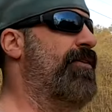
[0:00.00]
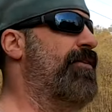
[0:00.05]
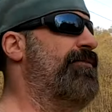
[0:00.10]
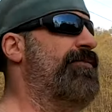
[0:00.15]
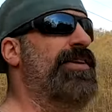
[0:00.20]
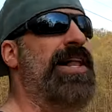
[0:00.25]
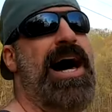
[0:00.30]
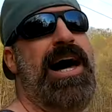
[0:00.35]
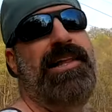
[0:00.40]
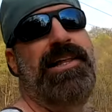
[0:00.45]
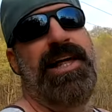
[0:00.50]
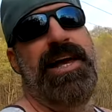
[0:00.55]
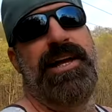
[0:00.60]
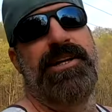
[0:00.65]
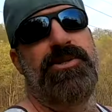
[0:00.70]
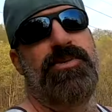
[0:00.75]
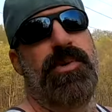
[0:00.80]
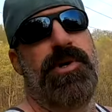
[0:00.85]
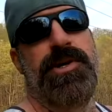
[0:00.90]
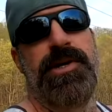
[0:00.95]
on flat
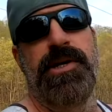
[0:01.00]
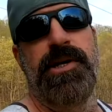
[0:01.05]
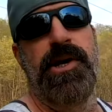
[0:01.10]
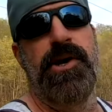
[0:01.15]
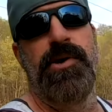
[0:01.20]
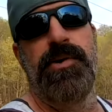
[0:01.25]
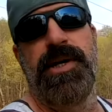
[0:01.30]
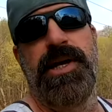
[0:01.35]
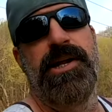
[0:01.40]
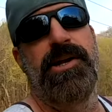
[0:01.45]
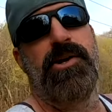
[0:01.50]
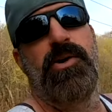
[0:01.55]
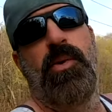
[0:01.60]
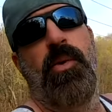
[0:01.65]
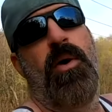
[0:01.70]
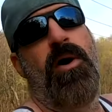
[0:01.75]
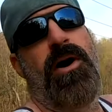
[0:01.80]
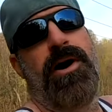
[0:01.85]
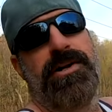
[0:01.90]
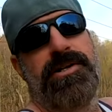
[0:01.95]
lands where you can go get a
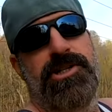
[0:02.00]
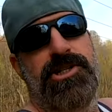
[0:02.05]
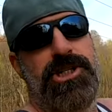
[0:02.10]
quad and